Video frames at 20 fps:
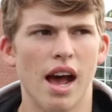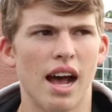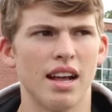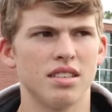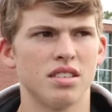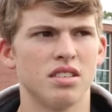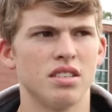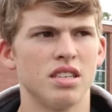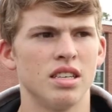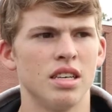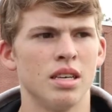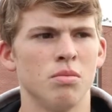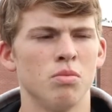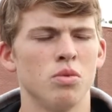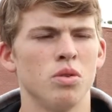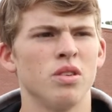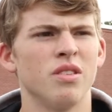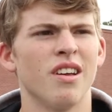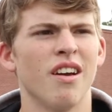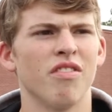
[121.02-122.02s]
As a
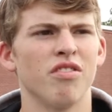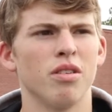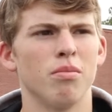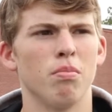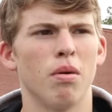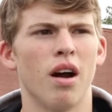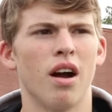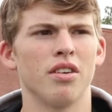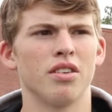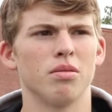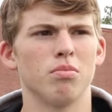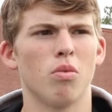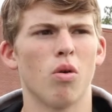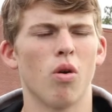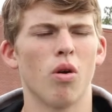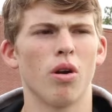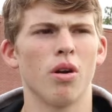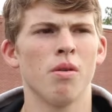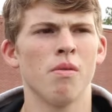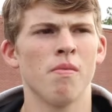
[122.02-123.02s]
team, we definitely bonded
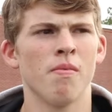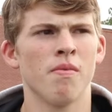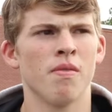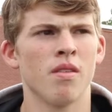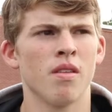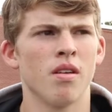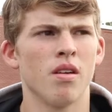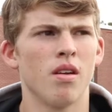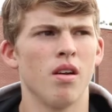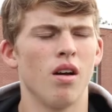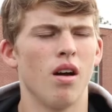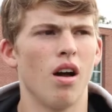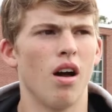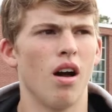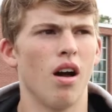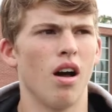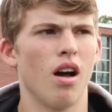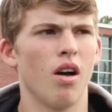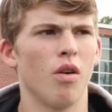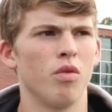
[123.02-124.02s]
more.
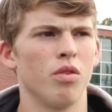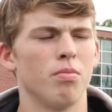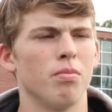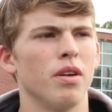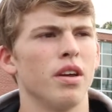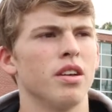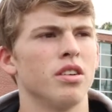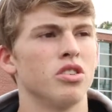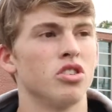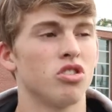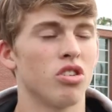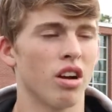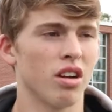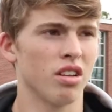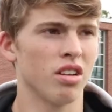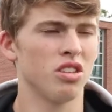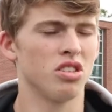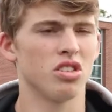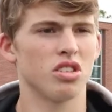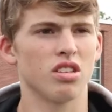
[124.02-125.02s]
Uh, we've been
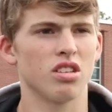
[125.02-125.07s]
struggling